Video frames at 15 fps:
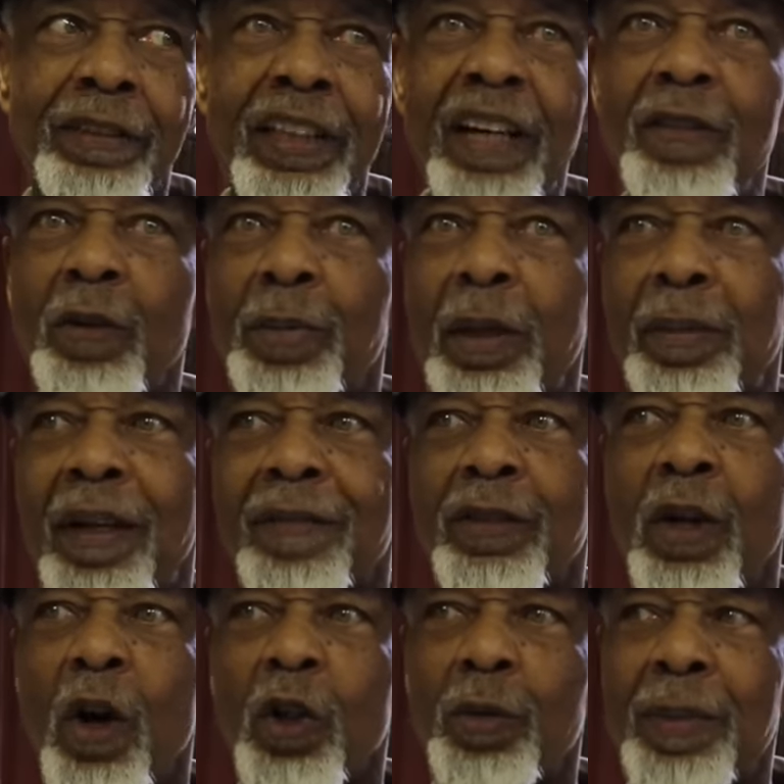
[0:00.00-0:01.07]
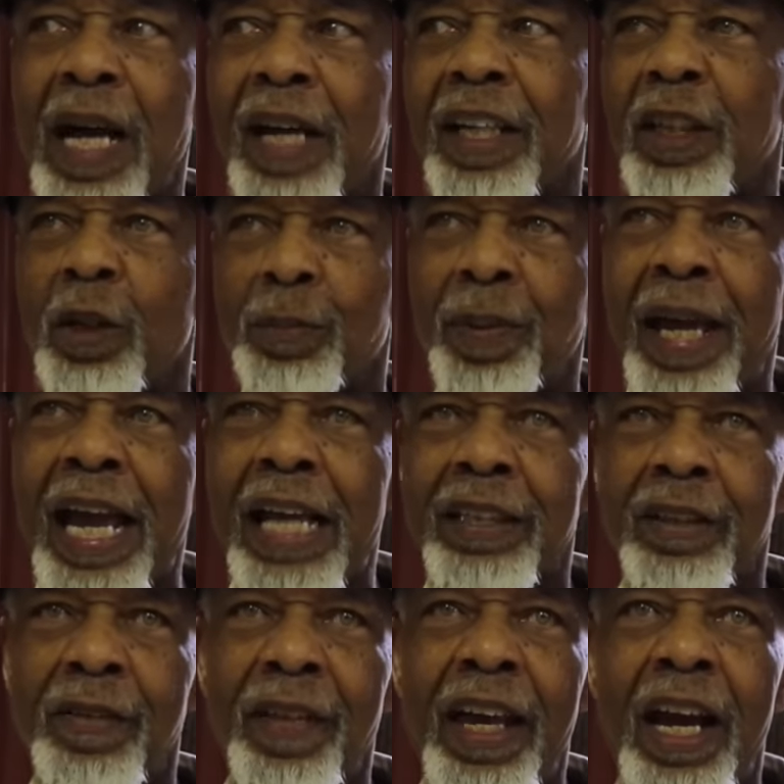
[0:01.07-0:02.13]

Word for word: several people have talked about in the past.